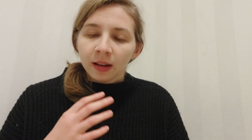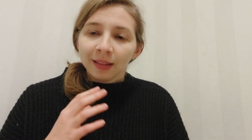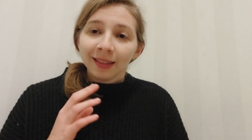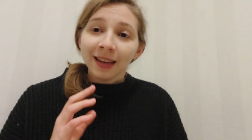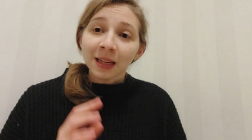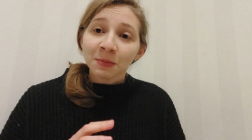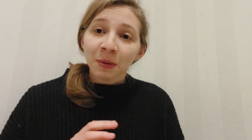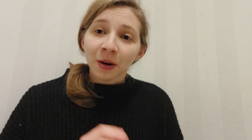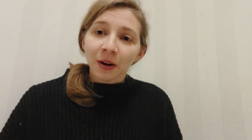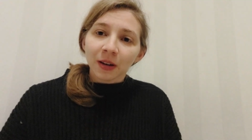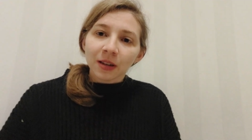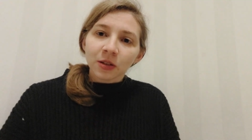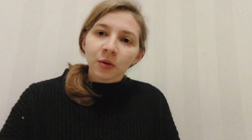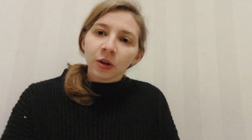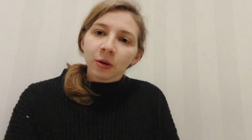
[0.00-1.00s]
this part
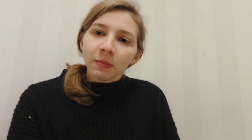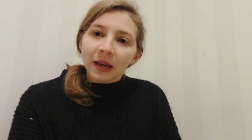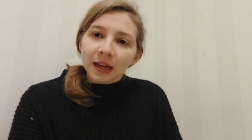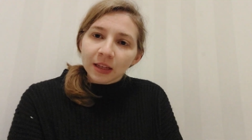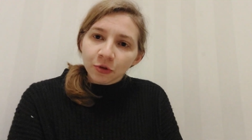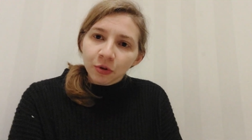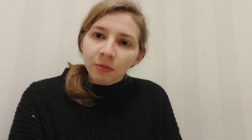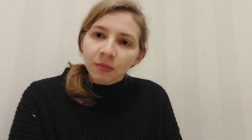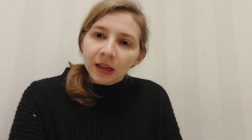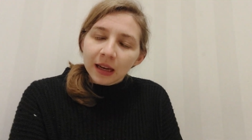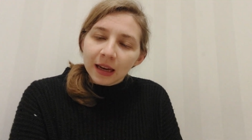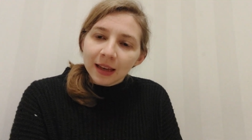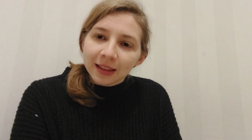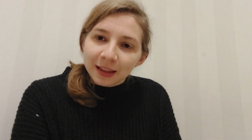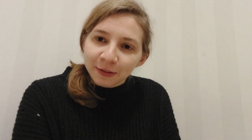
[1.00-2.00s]
is going to be
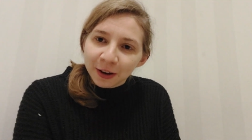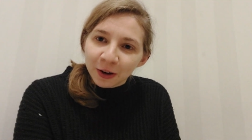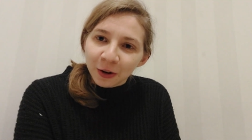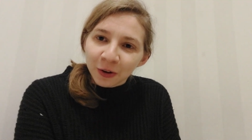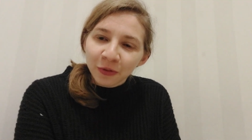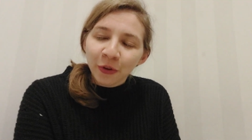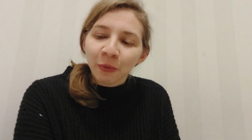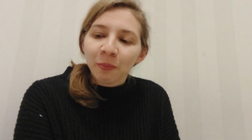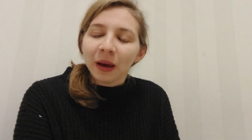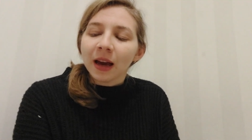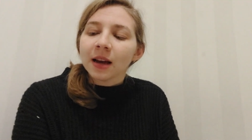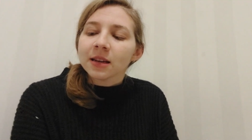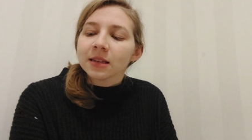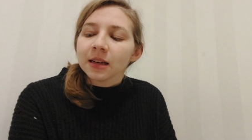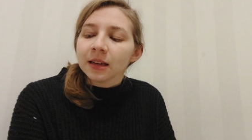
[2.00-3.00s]
extremely difficult
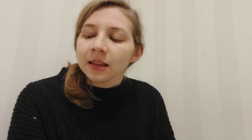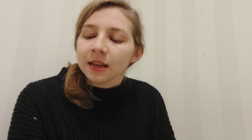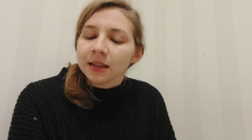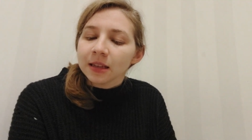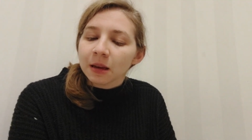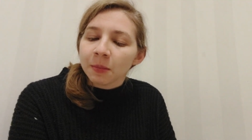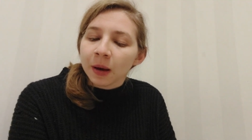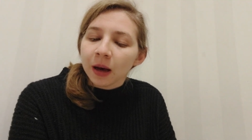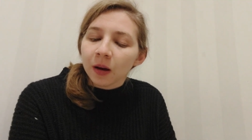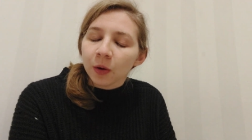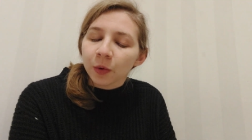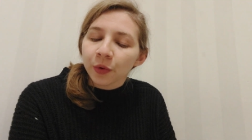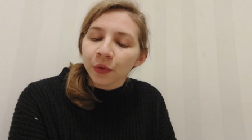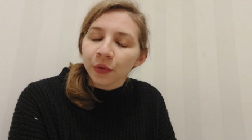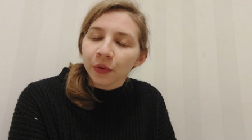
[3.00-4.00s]
because it is
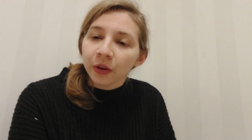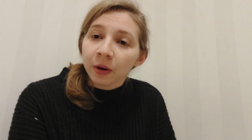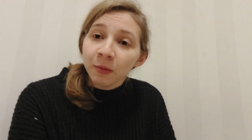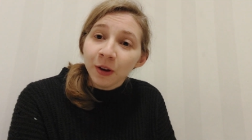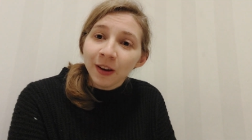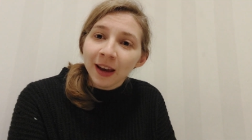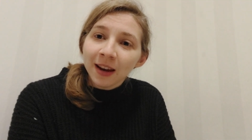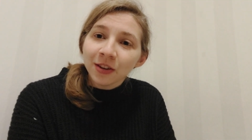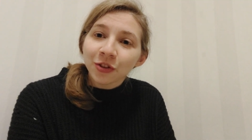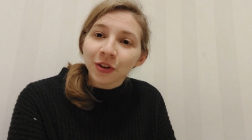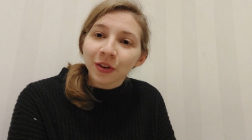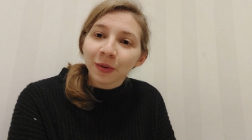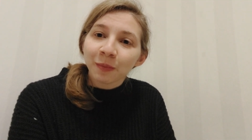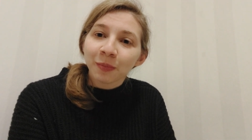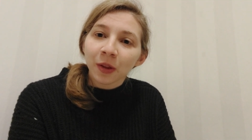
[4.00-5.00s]
about
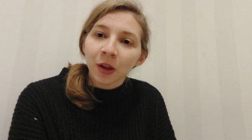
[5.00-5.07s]
communication,